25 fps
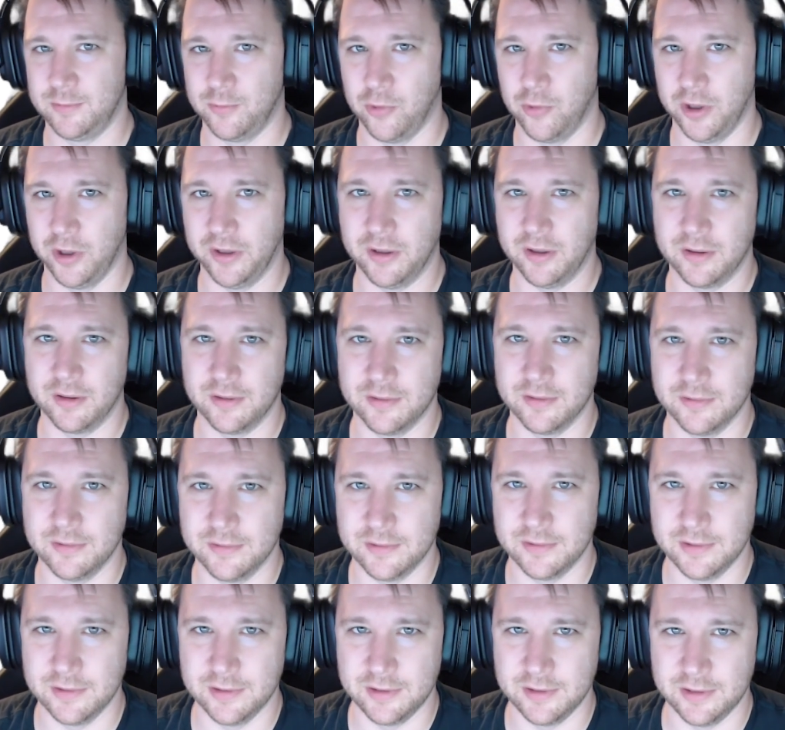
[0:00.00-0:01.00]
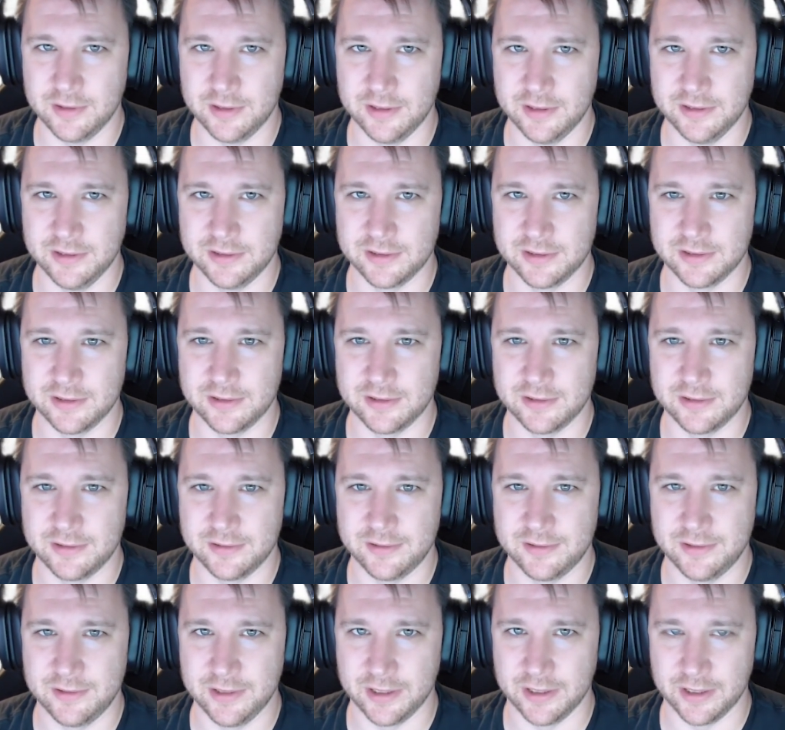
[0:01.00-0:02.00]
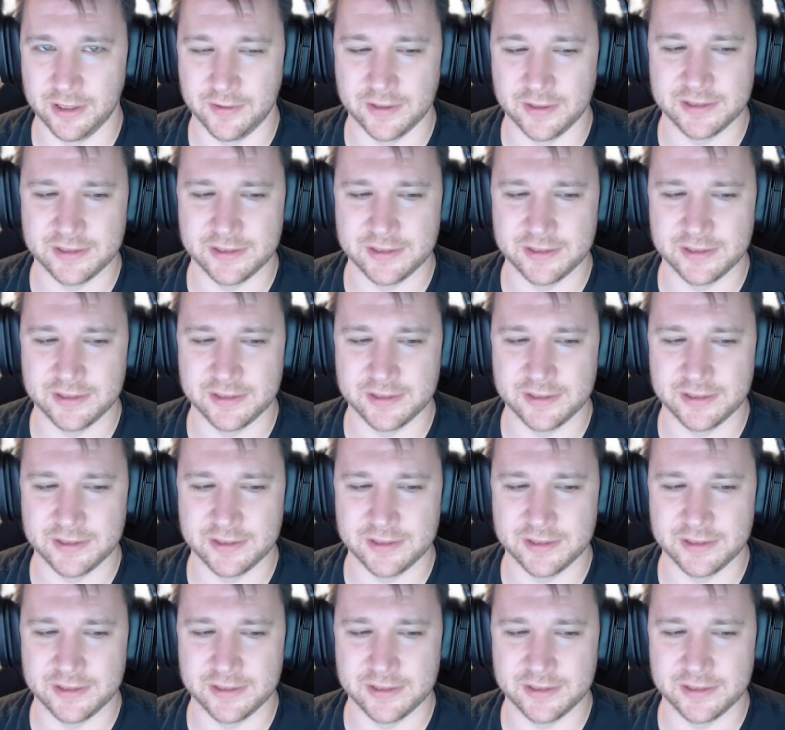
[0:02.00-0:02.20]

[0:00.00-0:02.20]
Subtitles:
what he did.